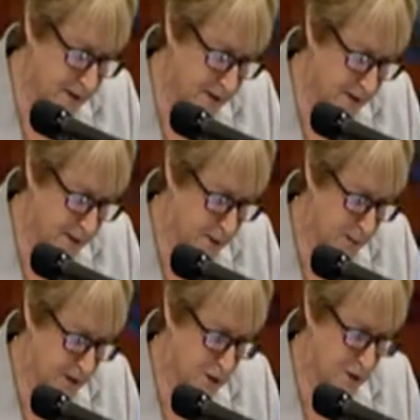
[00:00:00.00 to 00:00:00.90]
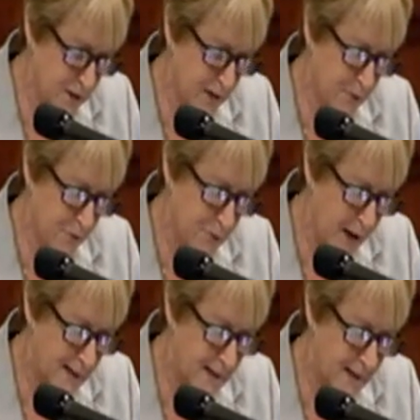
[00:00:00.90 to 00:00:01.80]
consideration of
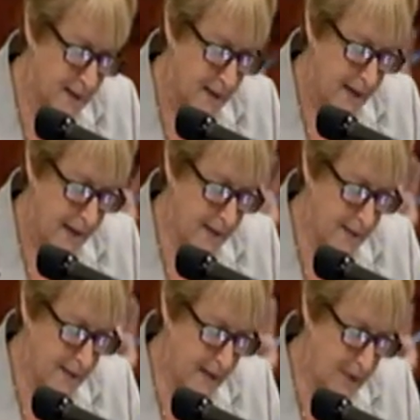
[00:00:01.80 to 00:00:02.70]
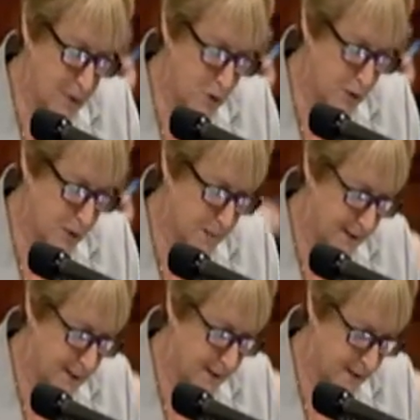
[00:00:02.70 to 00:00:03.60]
threatened and endangered
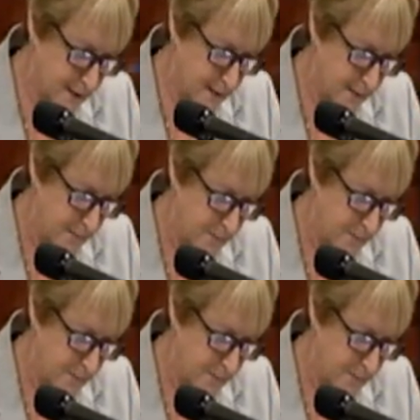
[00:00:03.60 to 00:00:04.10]
species.